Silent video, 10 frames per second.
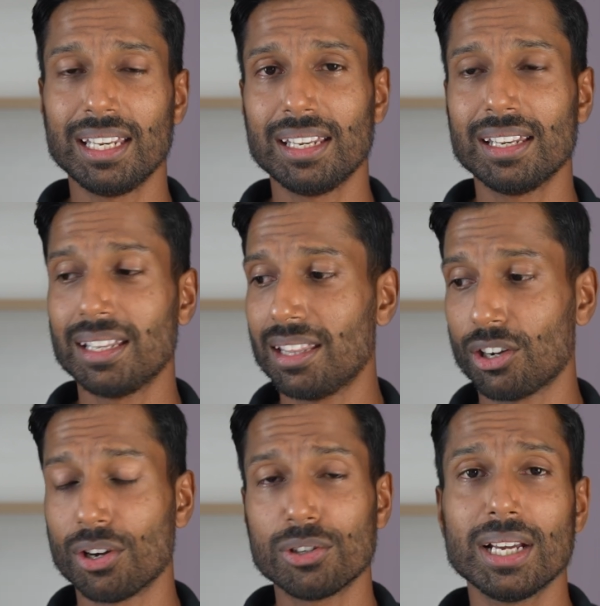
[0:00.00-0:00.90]
In the
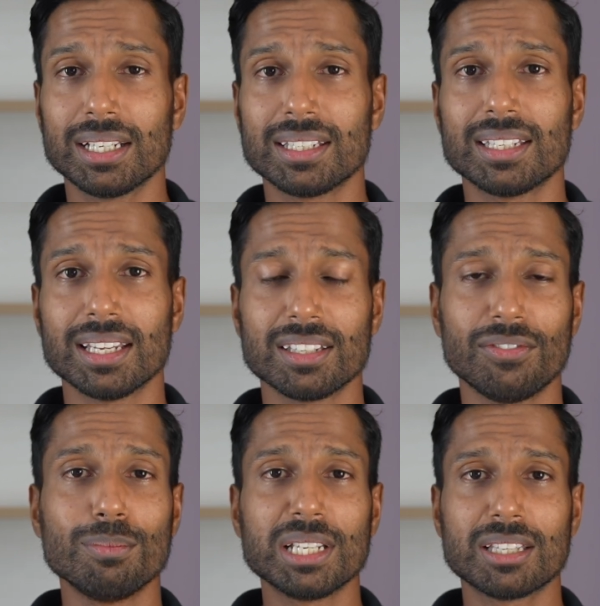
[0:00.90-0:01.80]
contract, it says
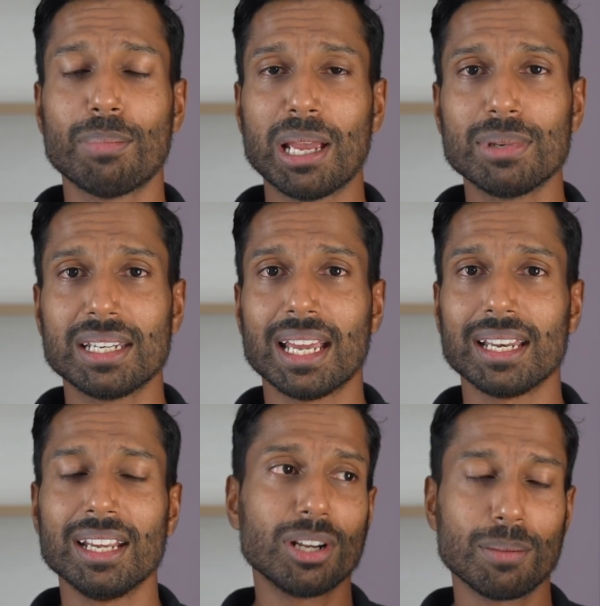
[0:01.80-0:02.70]
if you miss the payment
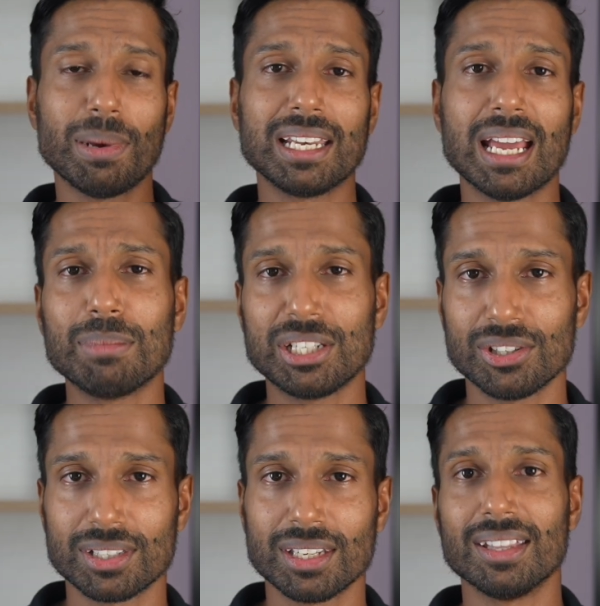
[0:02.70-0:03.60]
date, you got to pay
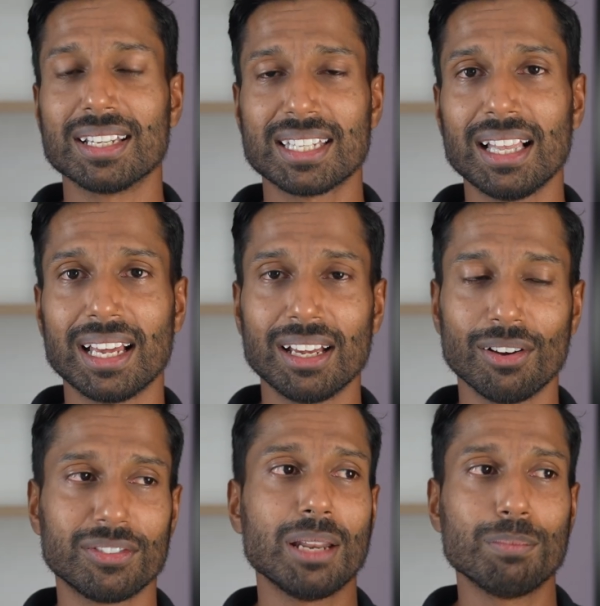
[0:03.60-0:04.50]
damages to the seller
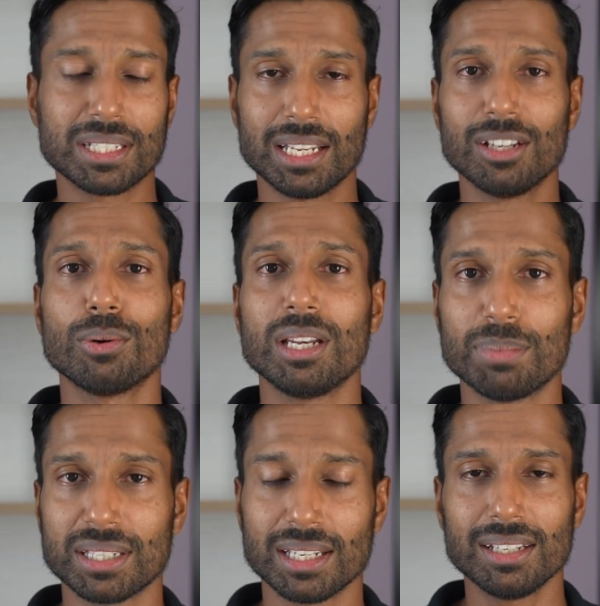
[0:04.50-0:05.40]
of 10%,
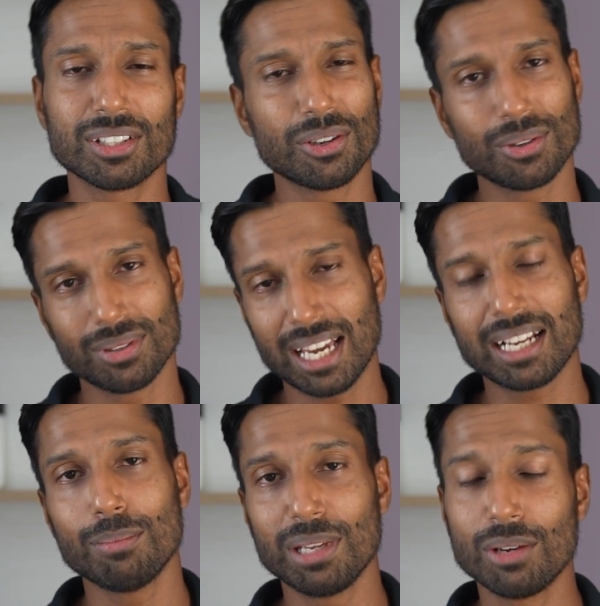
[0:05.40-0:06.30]
20%. So
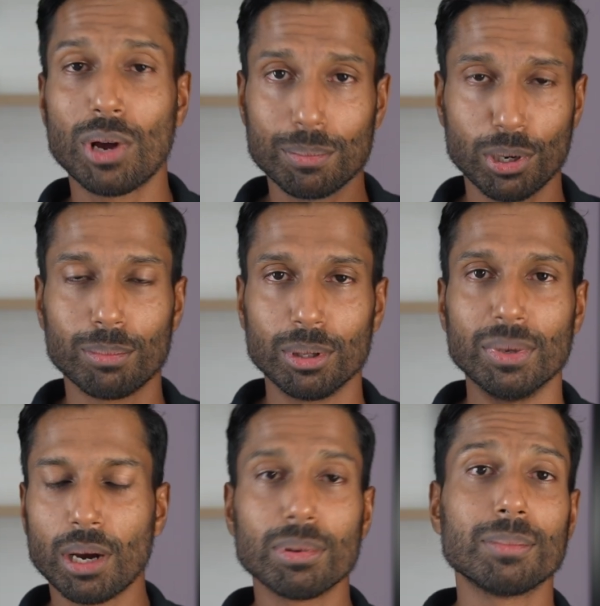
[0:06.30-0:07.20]
that can be one problem.
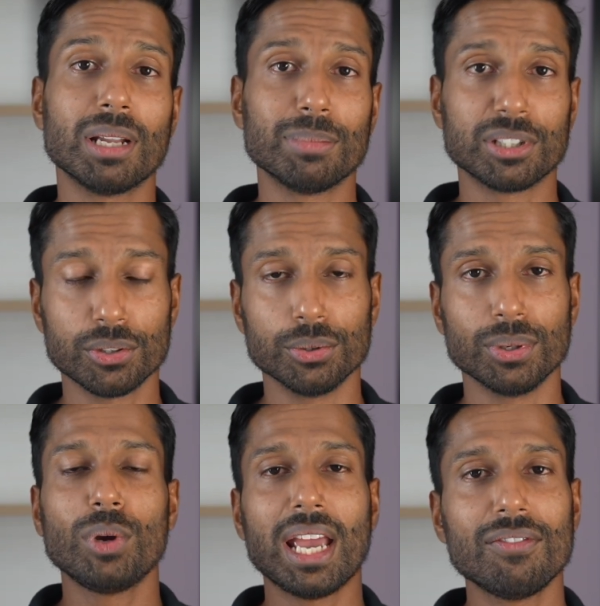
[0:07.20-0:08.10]
Problem number two,
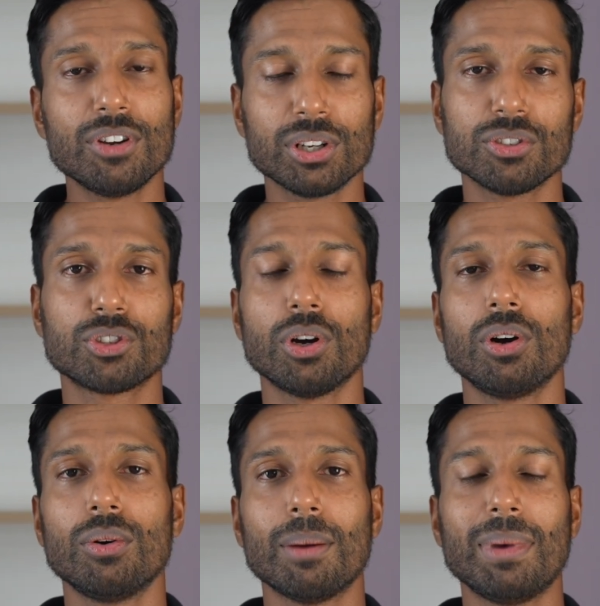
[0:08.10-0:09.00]
we have no
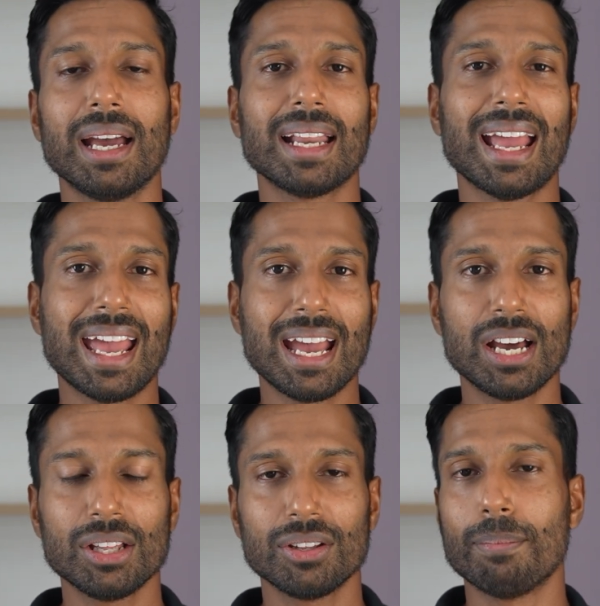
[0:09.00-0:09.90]
control about
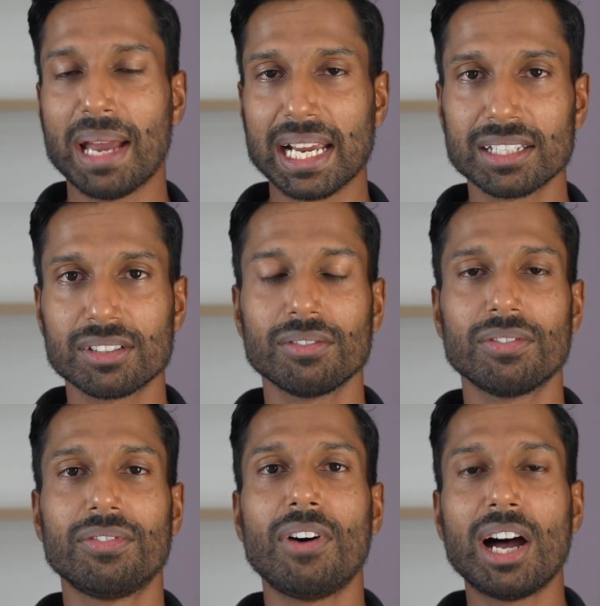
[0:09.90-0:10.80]
how the banks
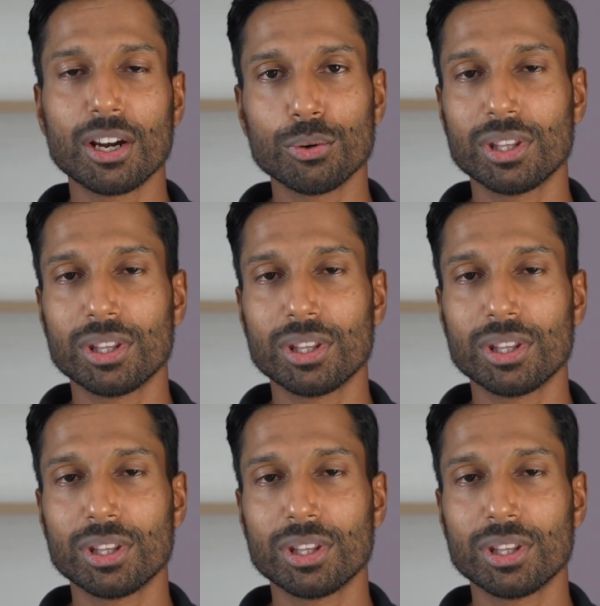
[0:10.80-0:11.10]
file